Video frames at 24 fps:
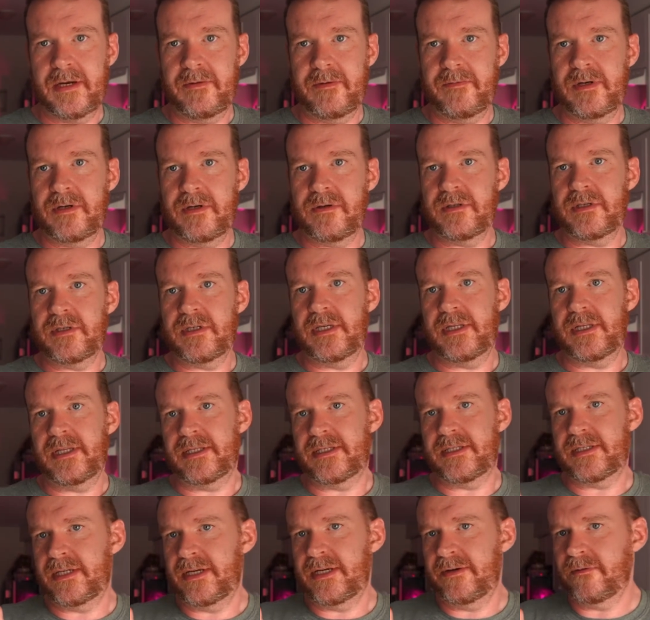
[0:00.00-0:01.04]
of interesting
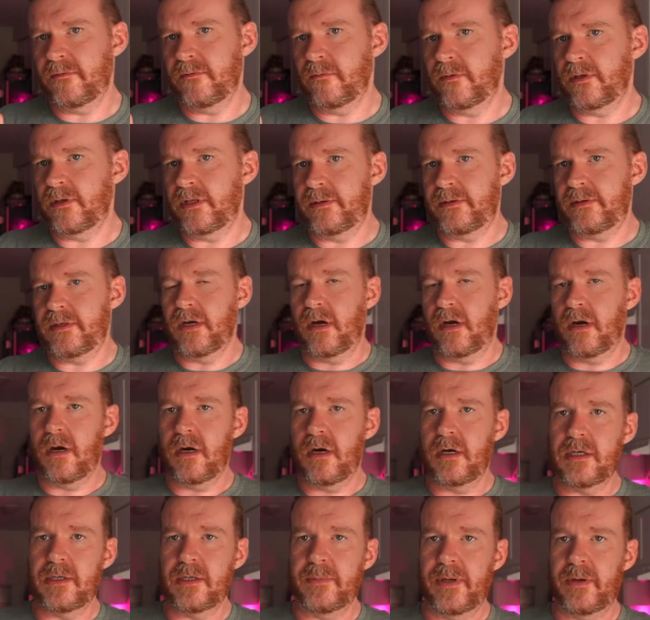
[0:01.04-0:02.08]
that's never really
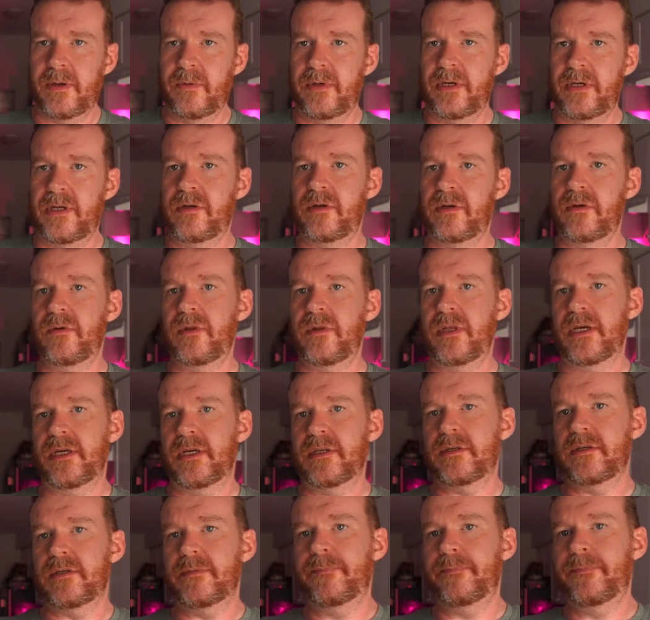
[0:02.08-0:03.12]
talked about when you do
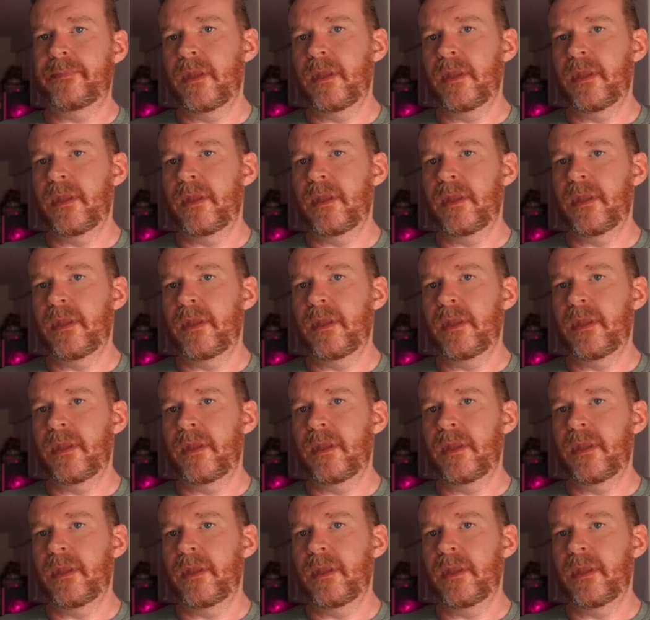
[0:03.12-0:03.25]
this,